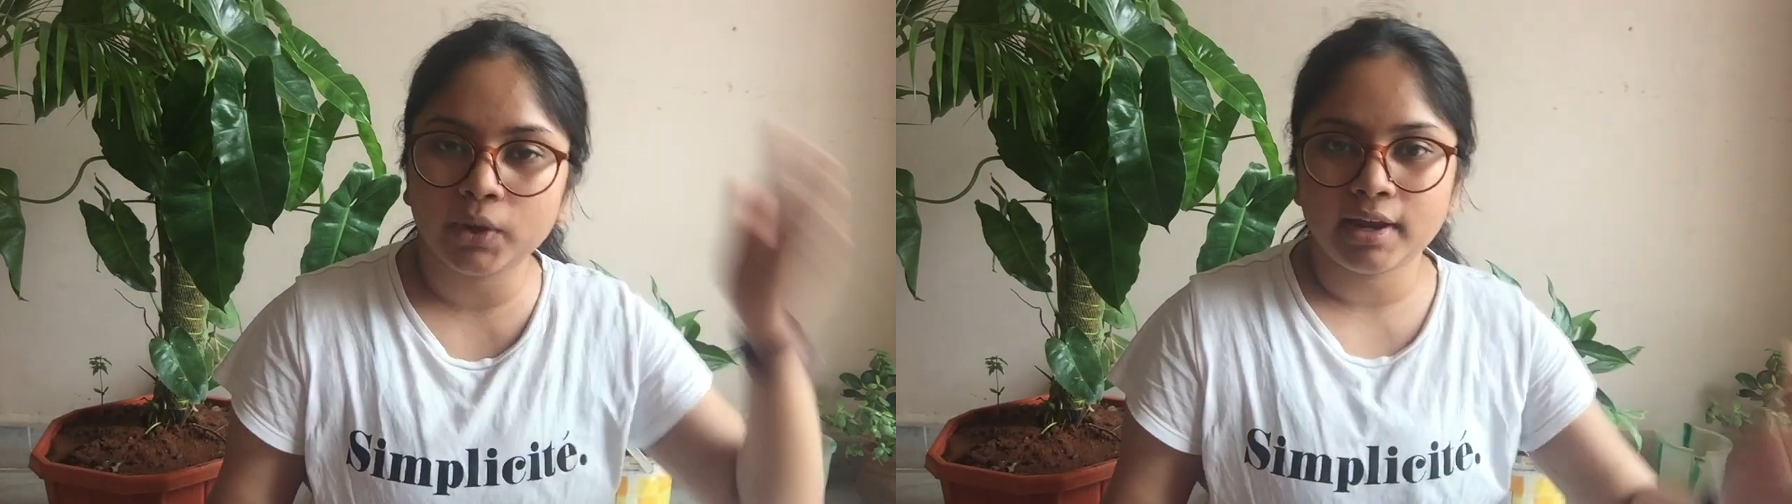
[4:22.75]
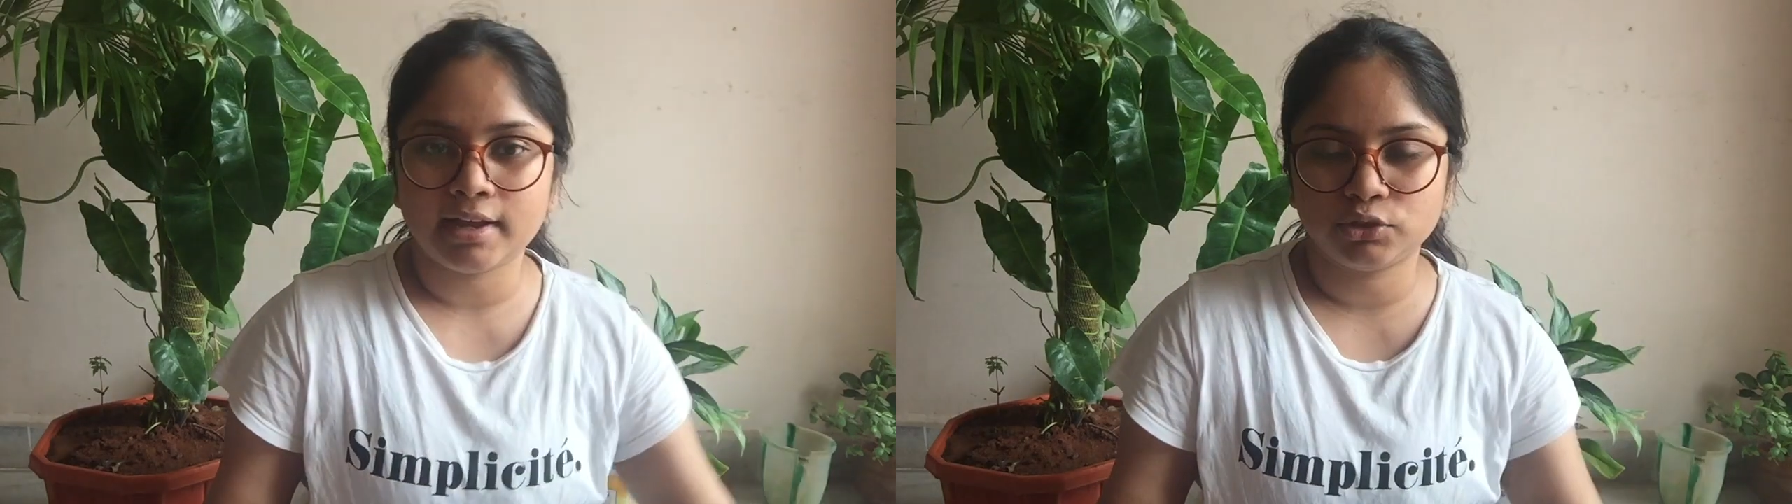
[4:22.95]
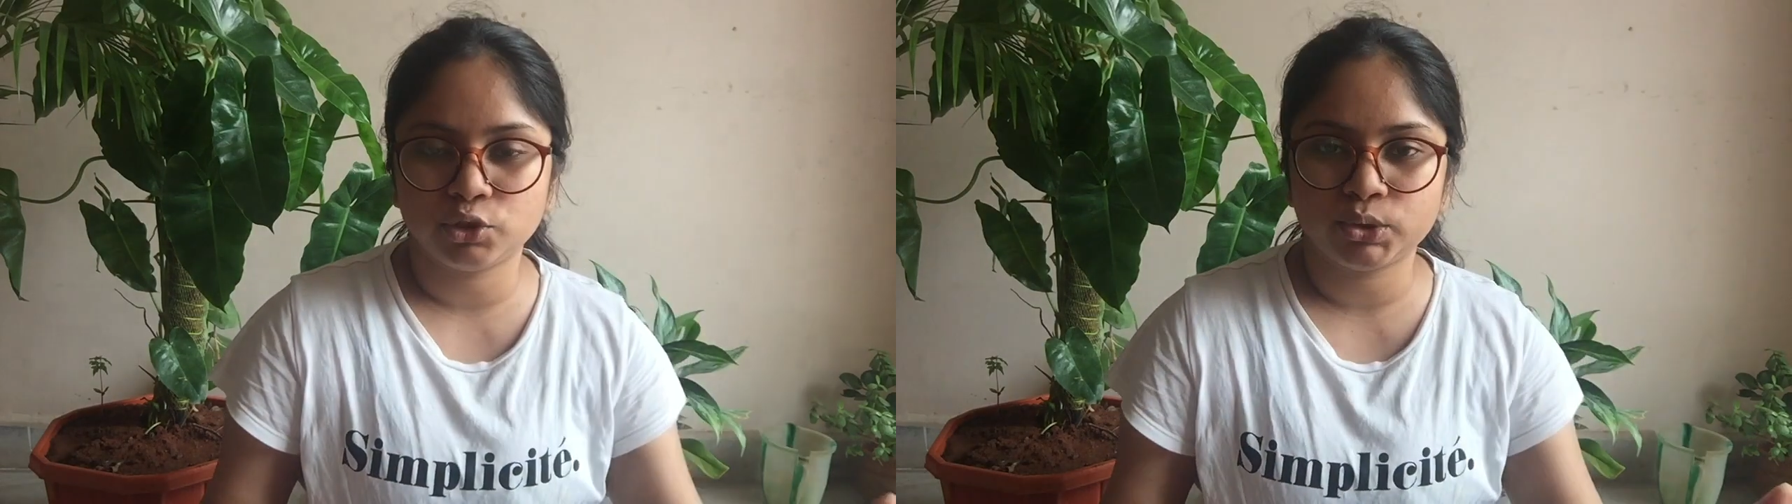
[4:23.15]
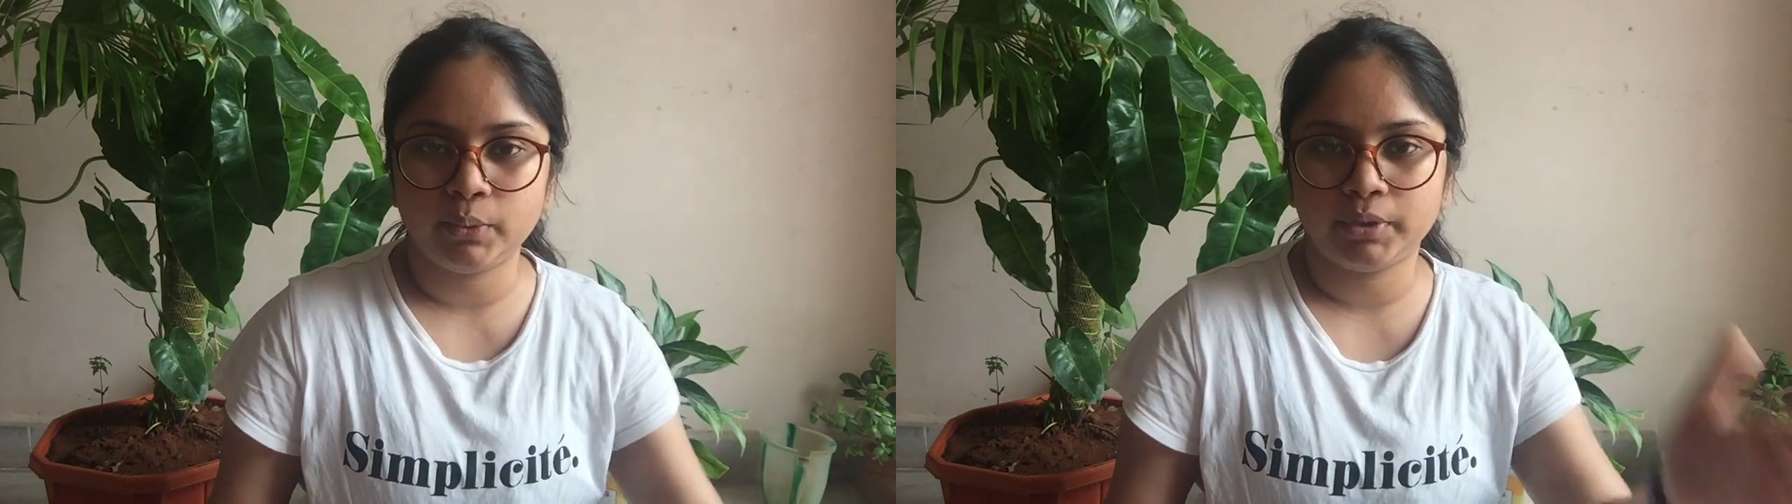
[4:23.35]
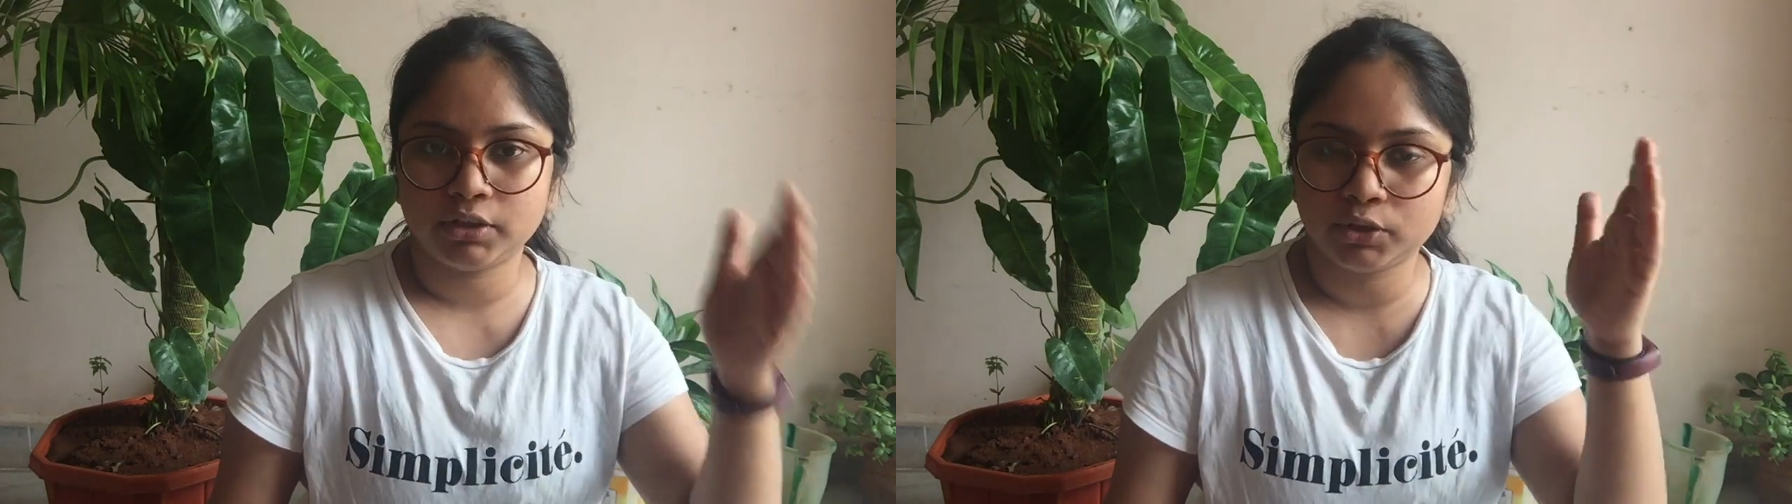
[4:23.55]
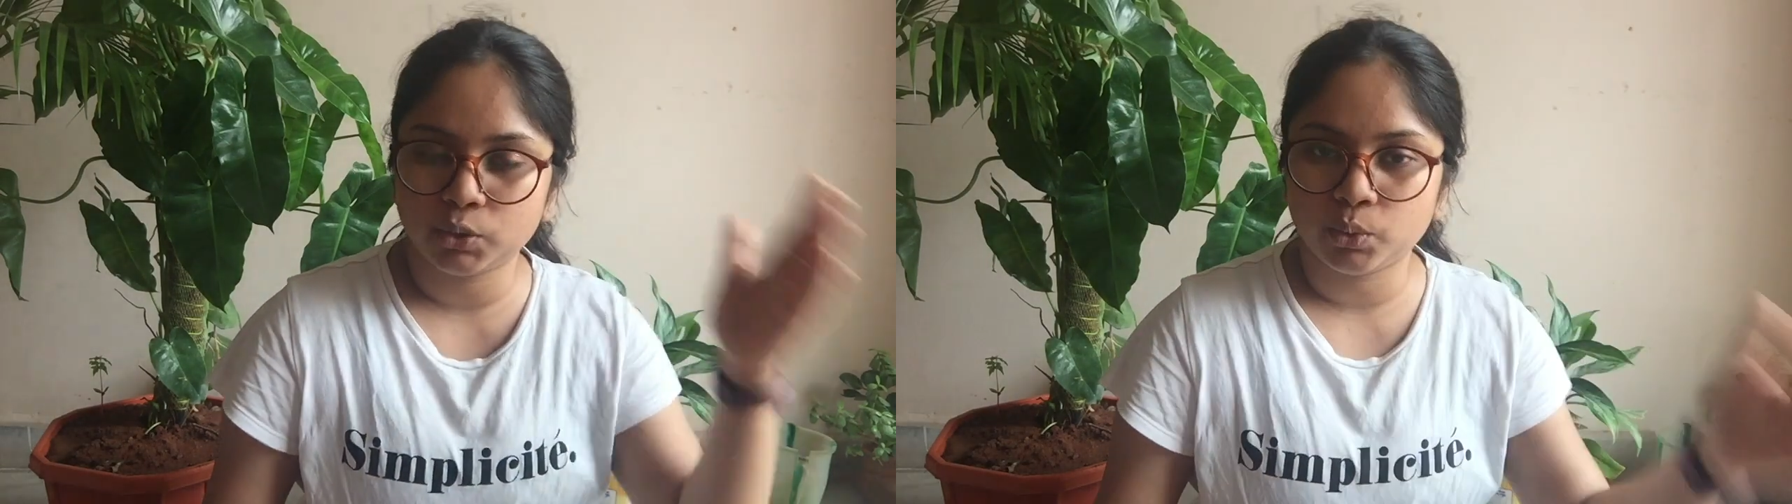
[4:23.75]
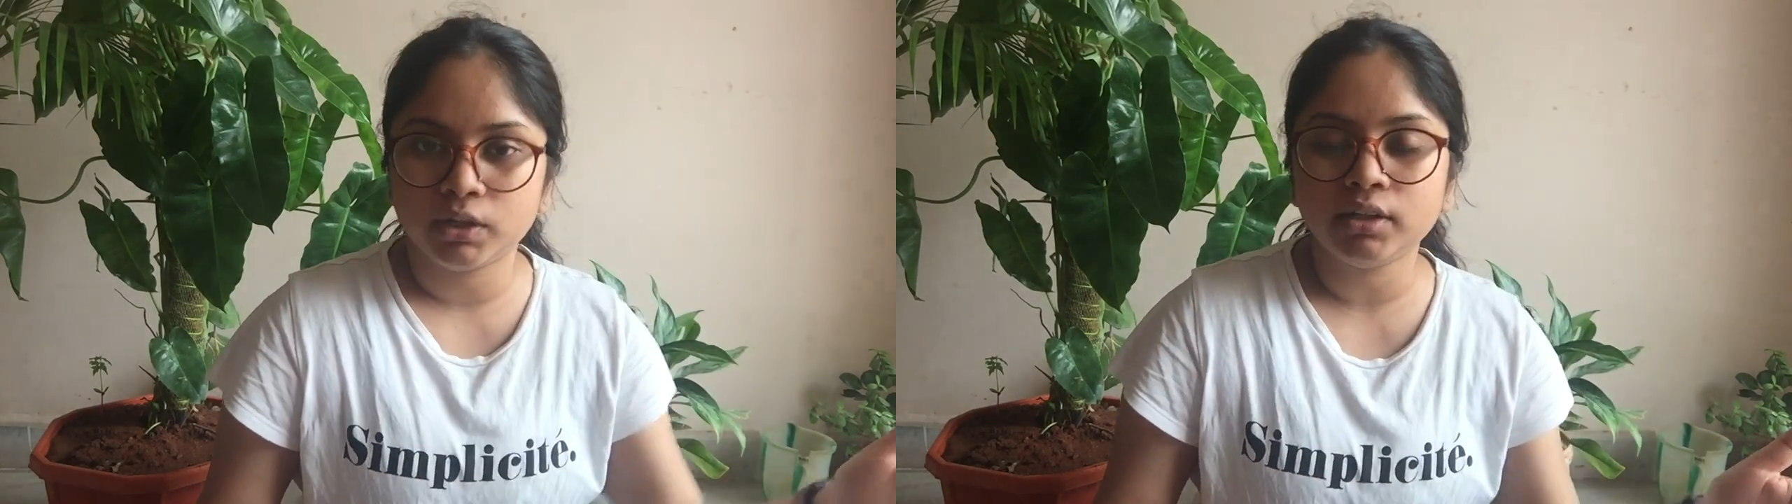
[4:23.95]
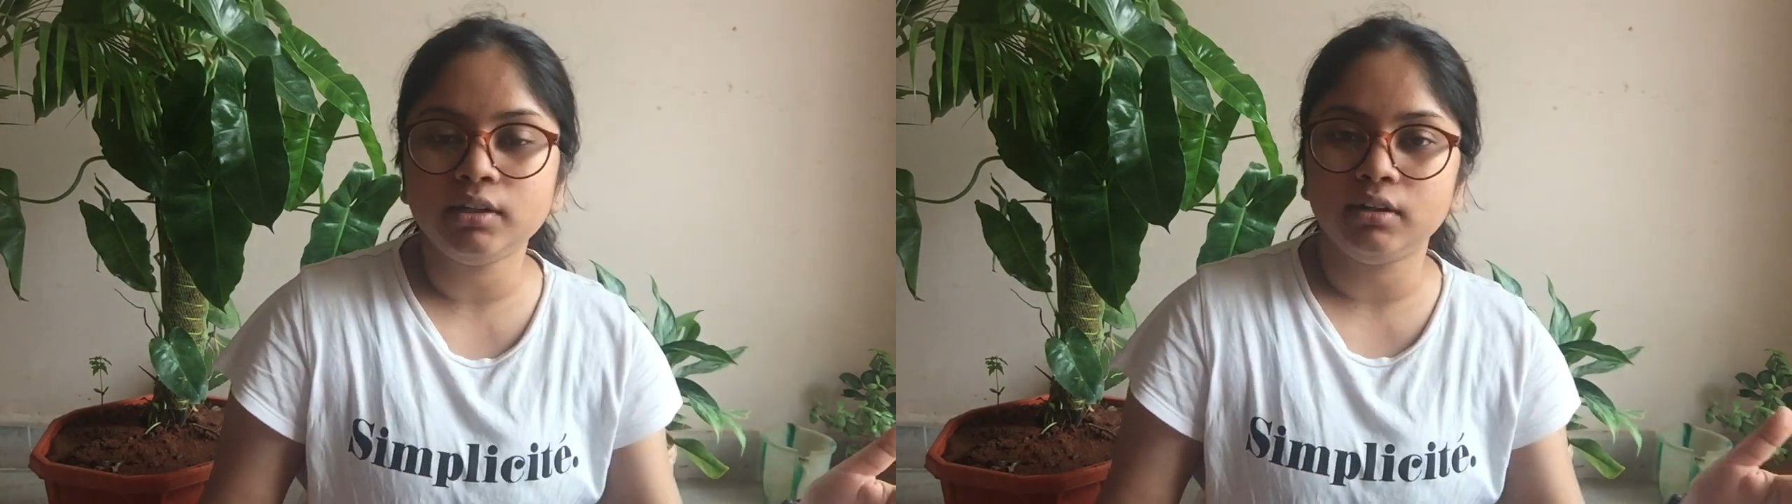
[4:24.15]
in as usual with a
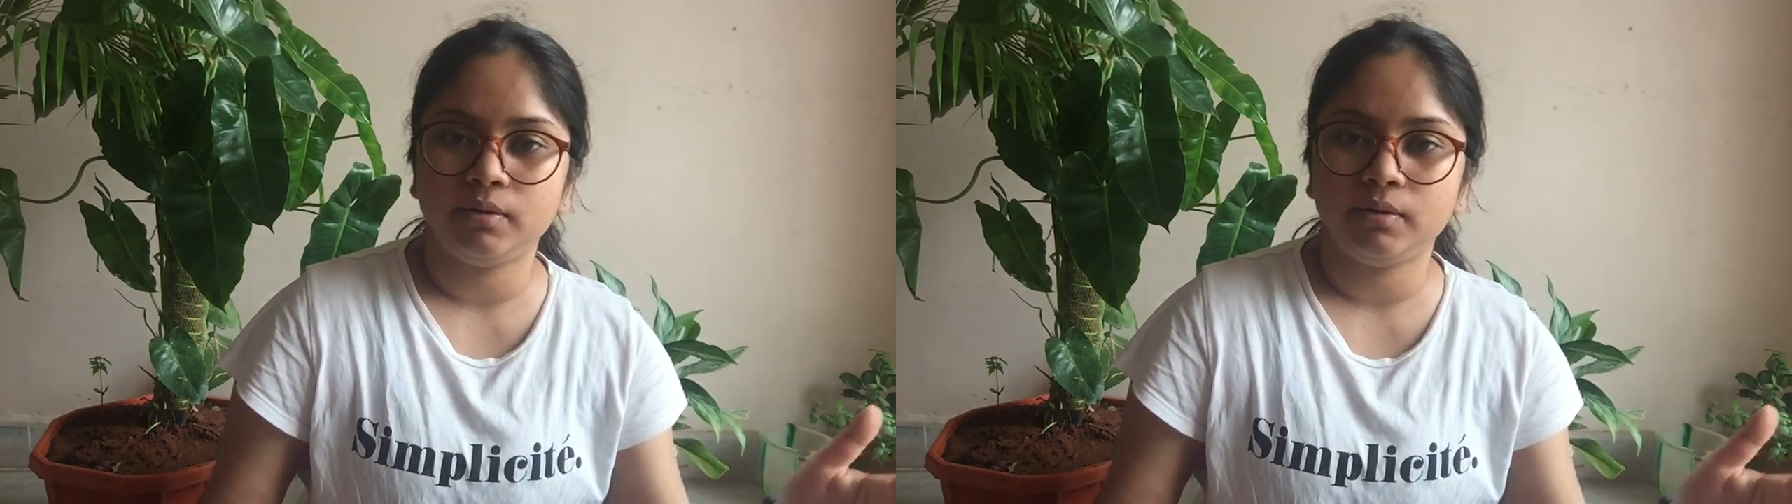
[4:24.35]
toner,